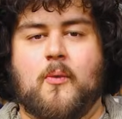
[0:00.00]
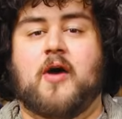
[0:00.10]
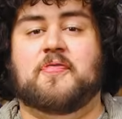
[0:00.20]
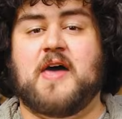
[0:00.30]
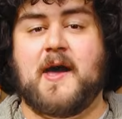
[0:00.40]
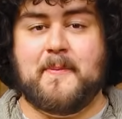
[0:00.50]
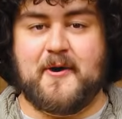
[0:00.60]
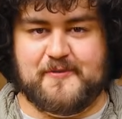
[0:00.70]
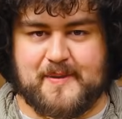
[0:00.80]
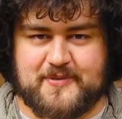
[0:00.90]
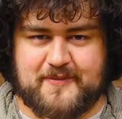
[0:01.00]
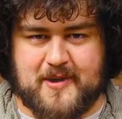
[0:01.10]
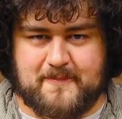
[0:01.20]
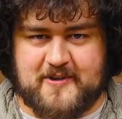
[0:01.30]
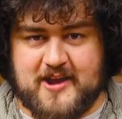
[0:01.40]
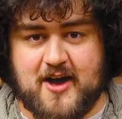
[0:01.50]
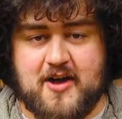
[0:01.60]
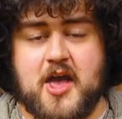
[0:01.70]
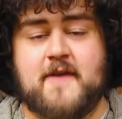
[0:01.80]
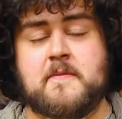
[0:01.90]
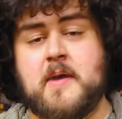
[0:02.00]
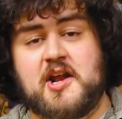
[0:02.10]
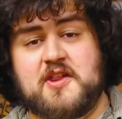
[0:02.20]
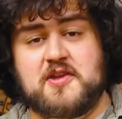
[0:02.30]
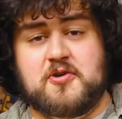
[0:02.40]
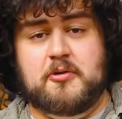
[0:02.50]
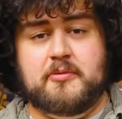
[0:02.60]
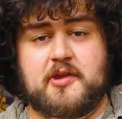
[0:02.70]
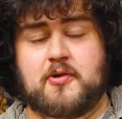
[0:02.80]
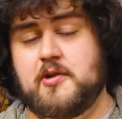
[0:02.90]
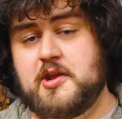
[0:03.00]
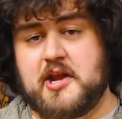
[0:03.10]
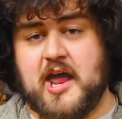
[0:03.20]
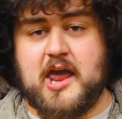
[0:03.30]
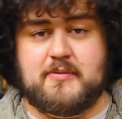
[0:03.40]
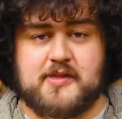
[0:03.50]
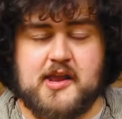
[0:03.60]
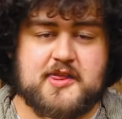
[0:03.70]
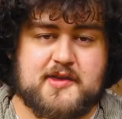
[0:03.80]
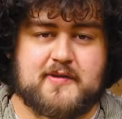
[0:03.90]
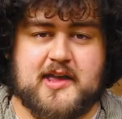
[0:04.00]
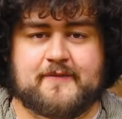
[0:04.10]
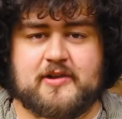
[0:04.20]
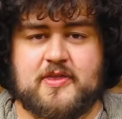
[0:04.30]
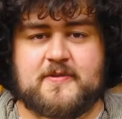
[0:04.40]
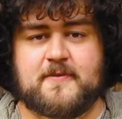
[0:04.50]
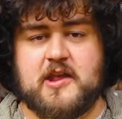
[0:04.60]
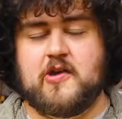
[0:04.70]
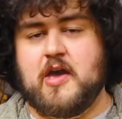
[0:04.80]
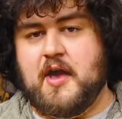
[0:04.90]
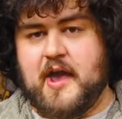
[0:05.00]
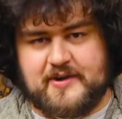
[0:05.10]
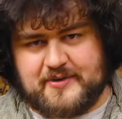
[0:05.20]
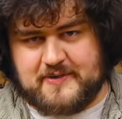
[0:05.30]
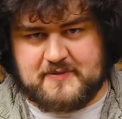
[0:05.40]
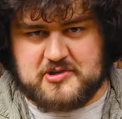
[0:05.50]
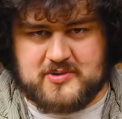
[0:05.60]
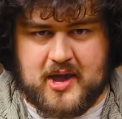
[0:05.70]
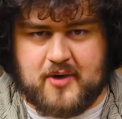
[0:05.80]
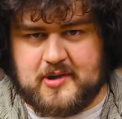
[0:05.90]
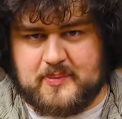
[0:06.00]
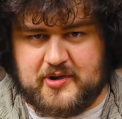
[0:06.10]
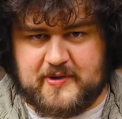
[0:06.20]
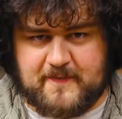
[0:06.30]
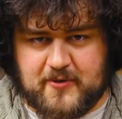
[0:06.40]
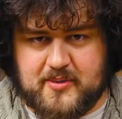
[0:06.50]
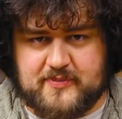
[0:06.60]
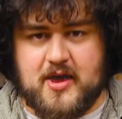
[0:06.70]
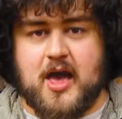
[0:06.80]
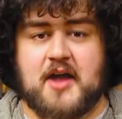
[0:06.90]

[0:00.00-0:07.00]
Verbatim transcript: Well, that about wraps us up for now. If you made anything cool with it or you need a hand with anything we covered in this video, head on over to our community forums.